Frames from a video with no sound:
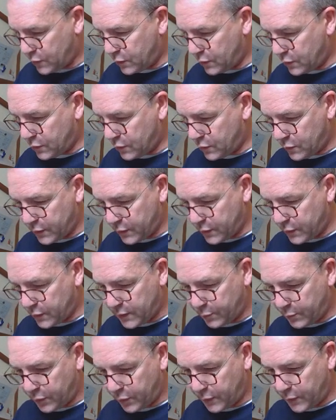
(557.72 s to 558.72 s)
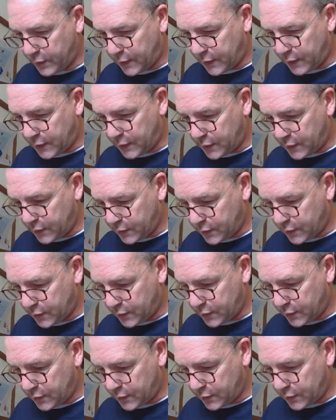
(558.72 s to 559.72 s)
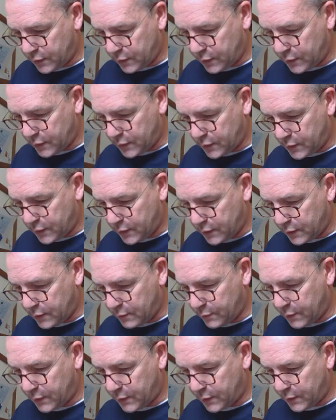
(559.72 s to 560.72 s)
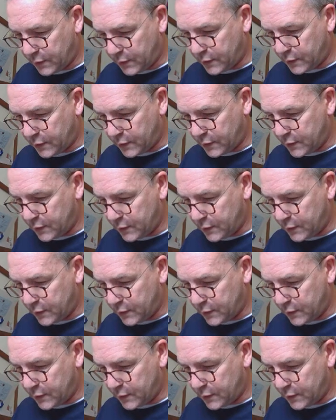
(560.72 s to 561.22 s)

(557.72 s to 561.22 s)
20.8, 10 to the minus 9,